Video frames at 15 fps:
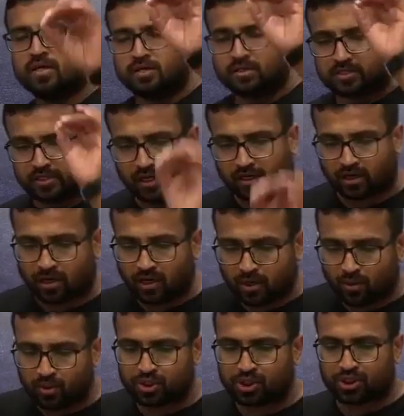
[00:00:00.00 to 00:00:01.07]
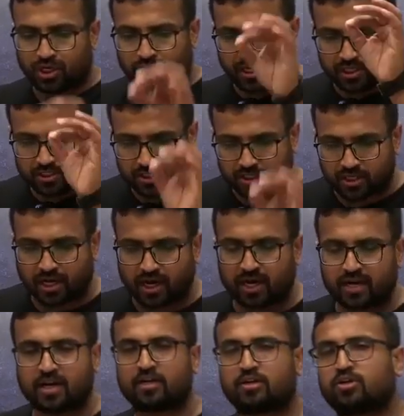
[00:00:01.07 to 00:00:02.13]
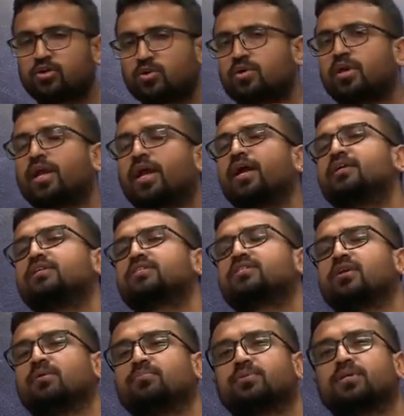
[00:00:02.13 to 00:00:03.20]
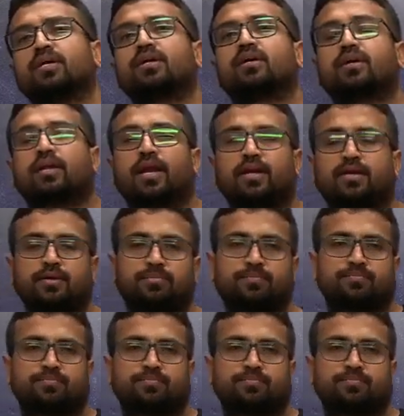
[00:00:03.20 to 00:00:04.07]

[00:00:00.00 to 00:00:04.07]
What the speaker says: Seclusion is needed to create something great.